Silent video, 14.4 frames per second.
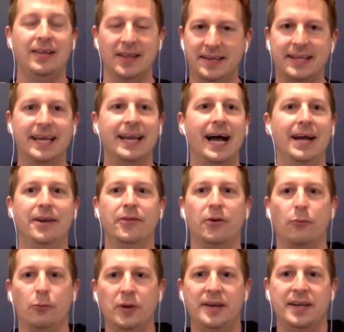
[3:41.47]
Let's get on to the
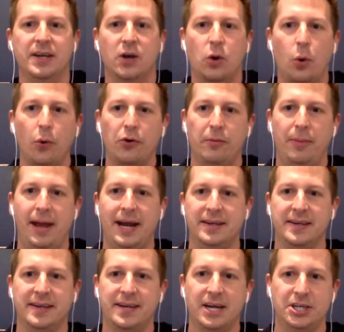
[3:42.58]
recent quarterback
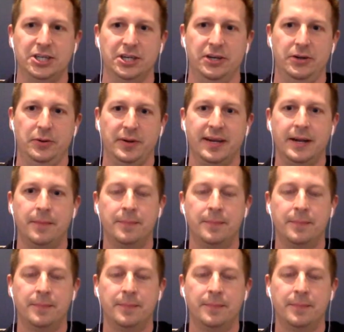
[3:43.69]
discussion news.